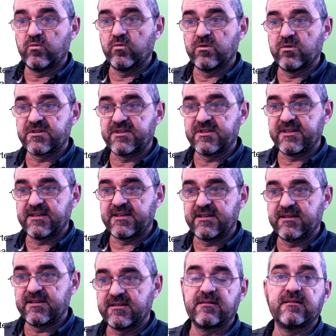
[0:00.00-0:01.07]
was
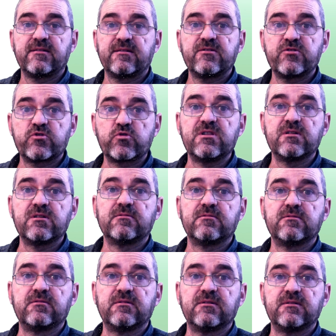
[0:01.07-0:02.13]
the
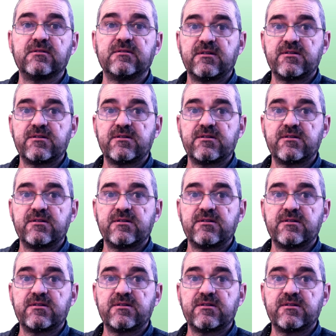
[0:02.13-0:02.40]
suitable